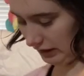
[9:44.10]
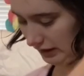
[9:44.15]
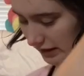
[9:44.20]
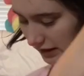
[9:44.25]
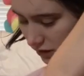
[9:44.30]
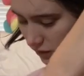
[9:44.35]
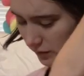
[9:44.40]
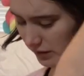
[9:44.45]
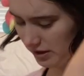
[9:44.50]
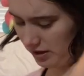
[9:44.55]

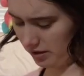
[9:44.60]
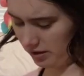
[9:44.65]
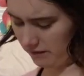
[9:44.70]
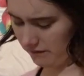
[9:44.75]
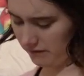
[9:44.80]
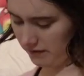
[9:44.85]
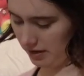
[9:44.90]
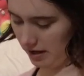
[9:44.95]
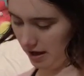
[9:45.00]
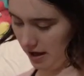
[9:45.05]
Do I cut off
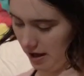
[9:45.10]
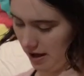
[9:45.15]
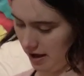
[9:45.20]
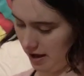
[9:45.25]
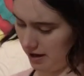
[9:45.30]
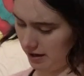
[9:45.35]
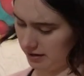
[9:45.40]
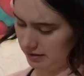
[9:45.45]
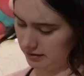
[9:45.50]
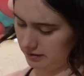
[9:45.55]
the
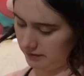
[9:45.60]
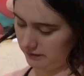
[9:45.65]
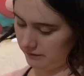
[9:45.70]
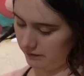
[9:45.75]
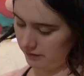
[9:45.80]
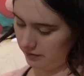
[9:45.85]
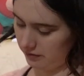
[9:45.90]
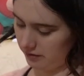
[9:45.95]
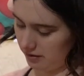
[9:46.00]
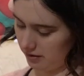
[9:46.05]
ass
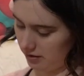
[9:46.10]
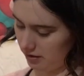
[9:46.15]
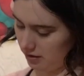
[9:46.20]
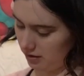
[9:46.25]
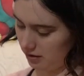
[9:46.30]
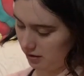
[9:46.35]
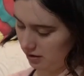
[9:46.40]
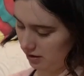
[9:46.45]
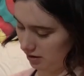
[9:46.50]
for the